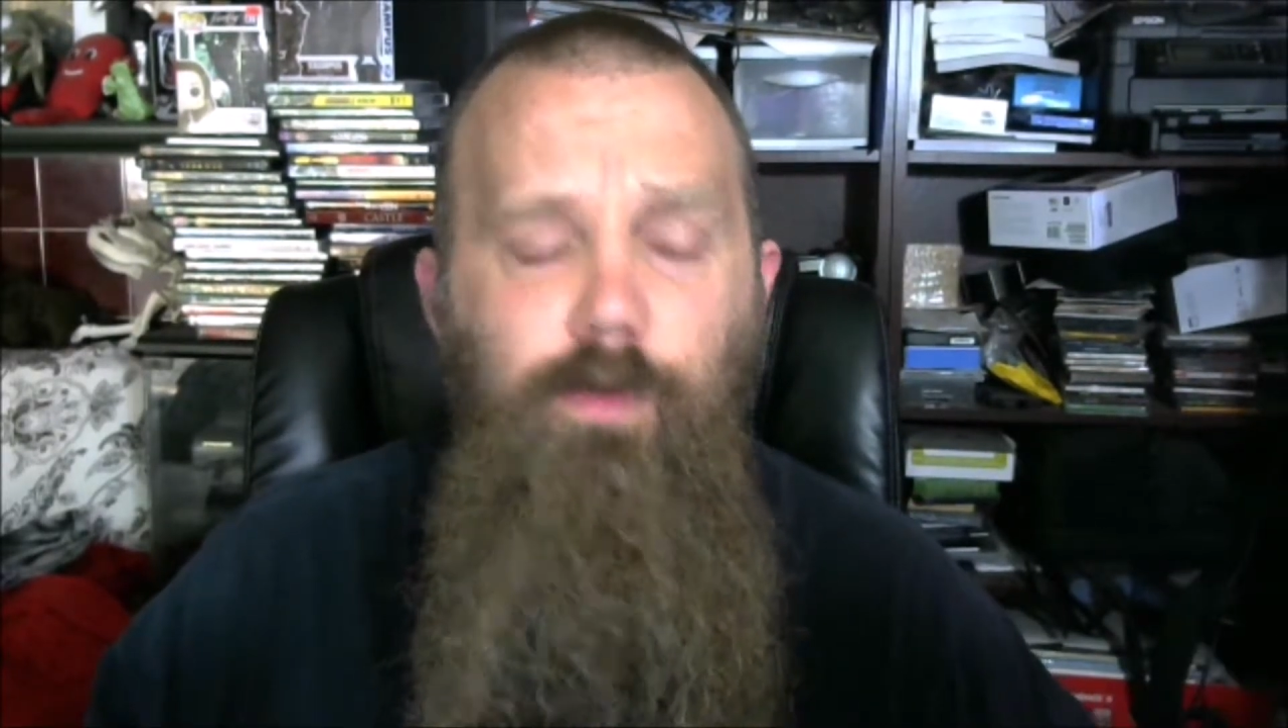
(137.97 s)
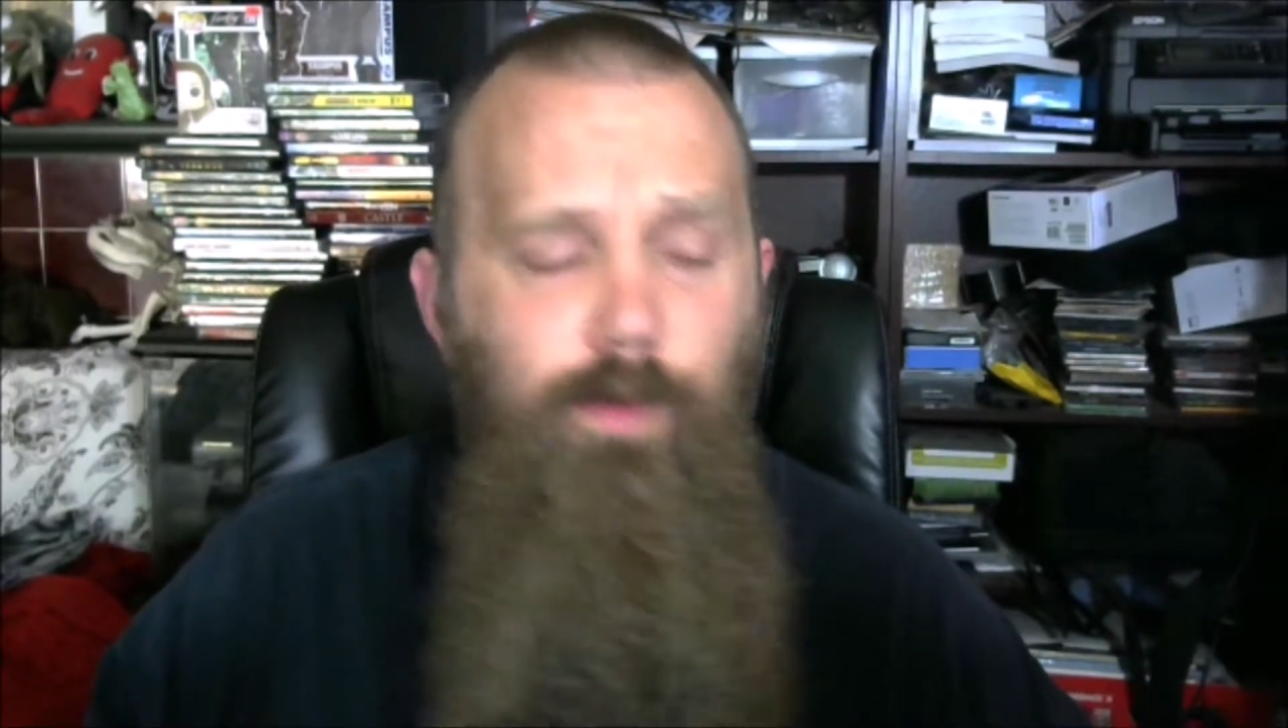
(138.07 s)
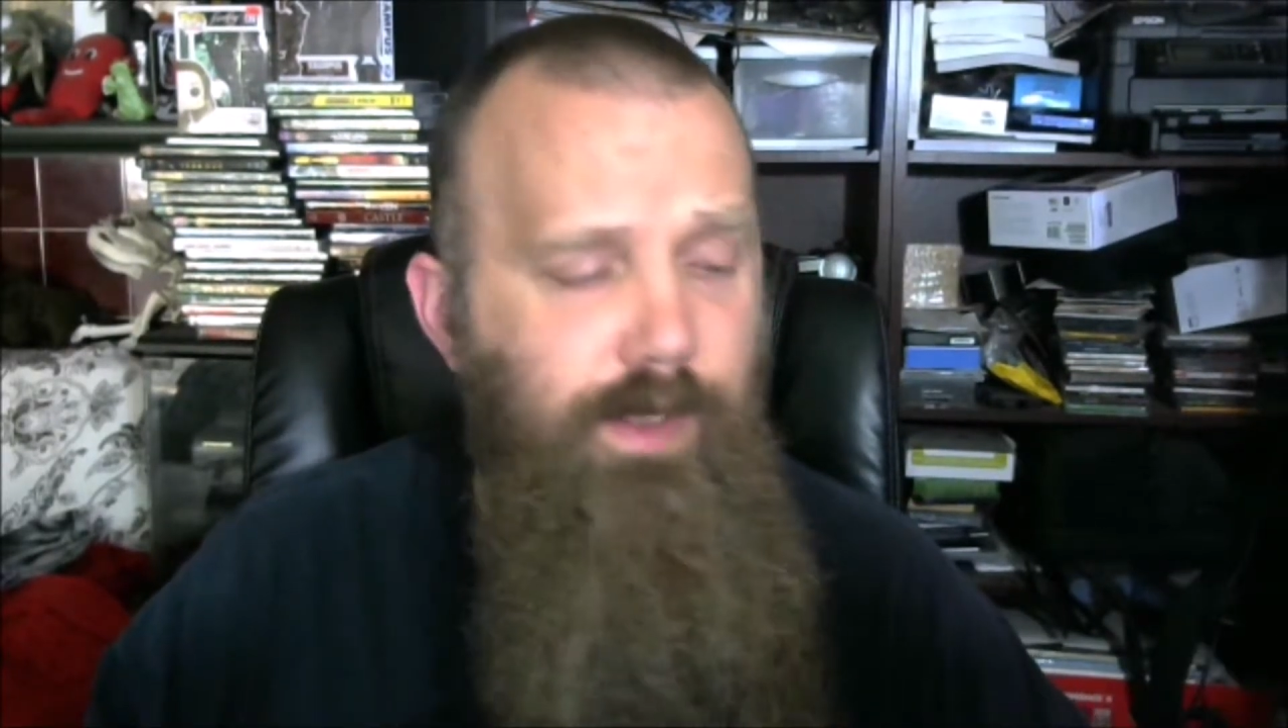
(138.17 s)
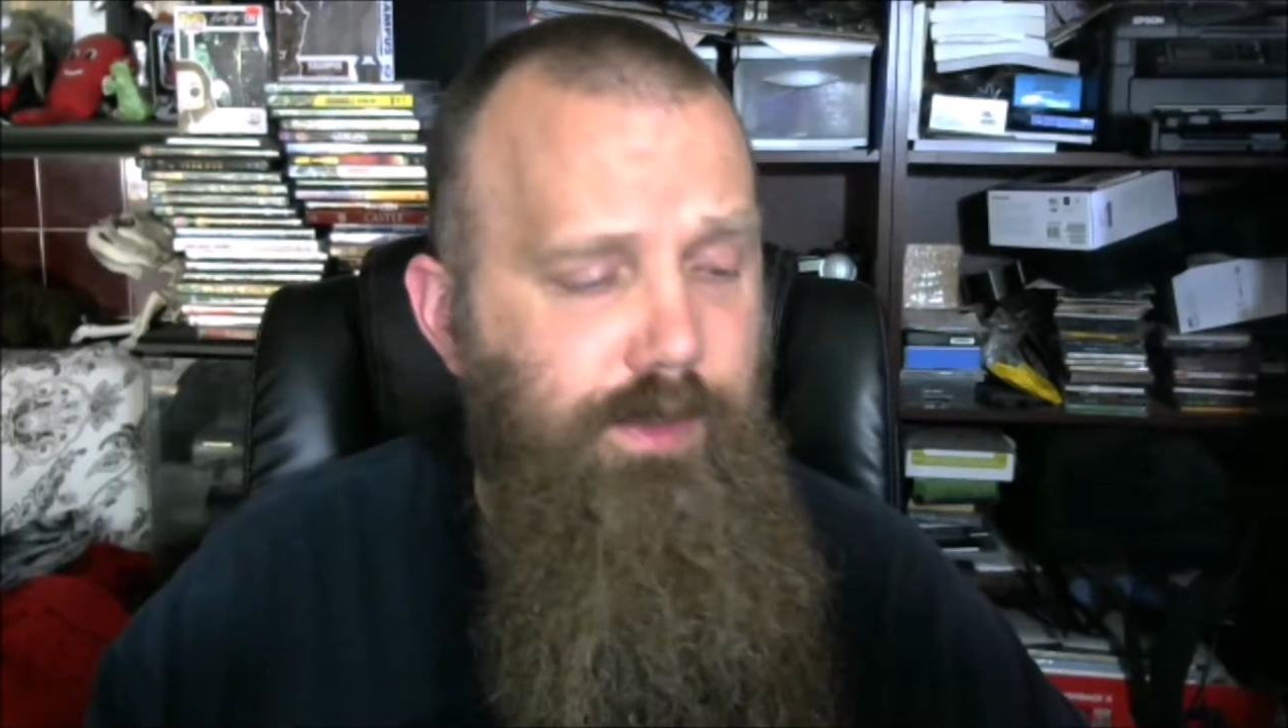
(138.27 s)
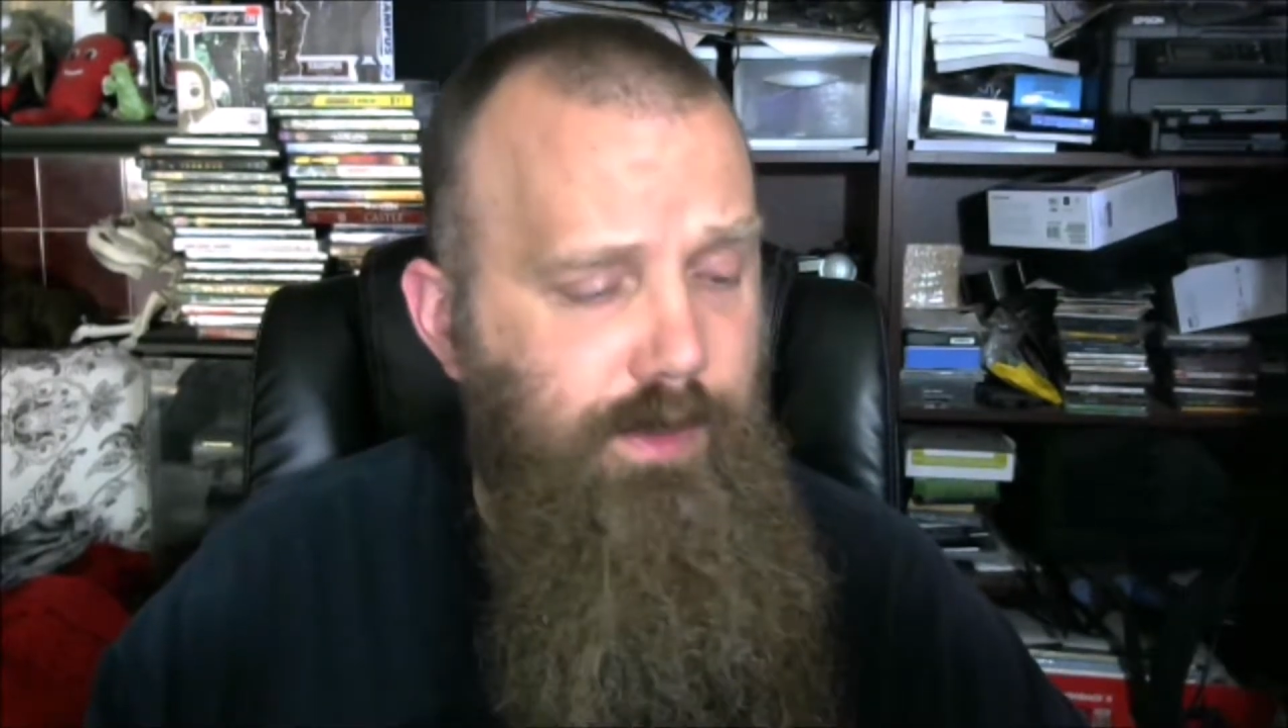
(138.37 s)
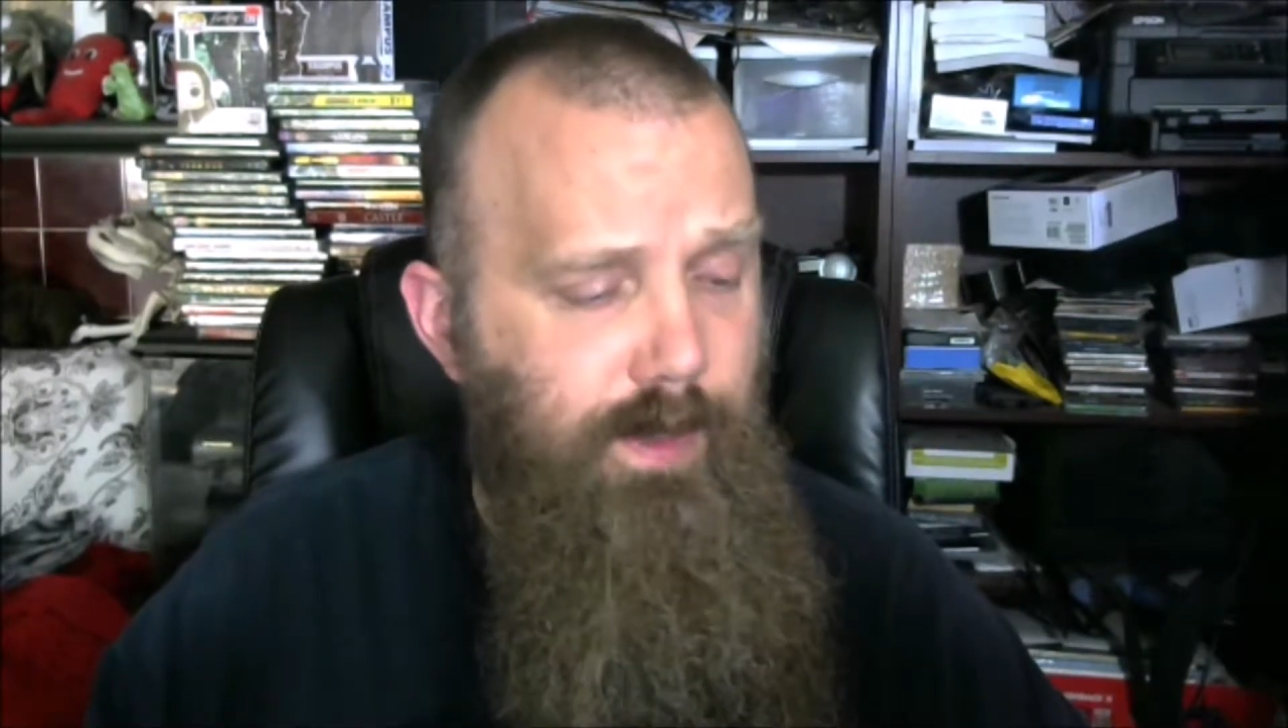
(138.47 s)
which,